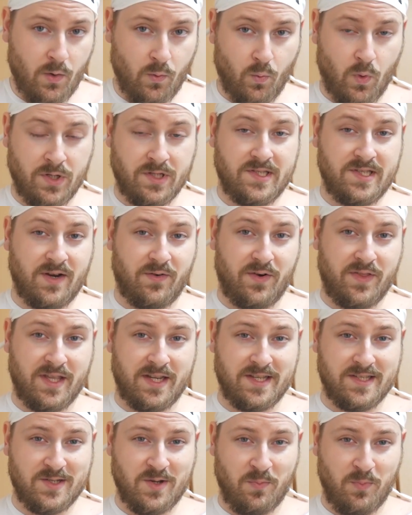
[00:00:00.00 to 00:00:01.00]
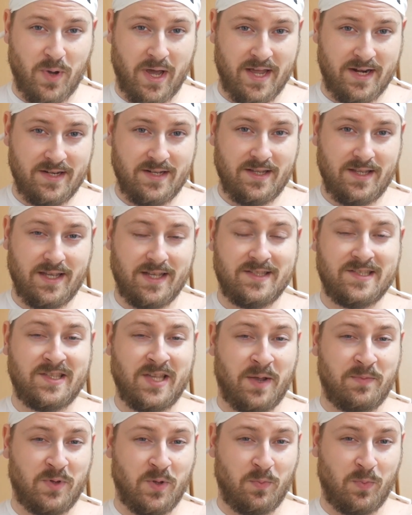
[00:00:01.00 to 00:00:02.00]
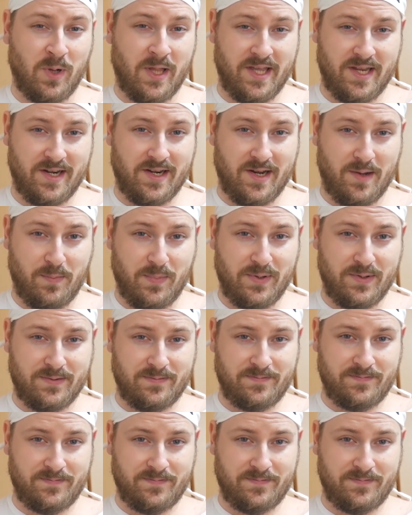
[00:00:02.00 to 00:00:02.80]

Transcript: Once everything is combined, it's time to plate it up.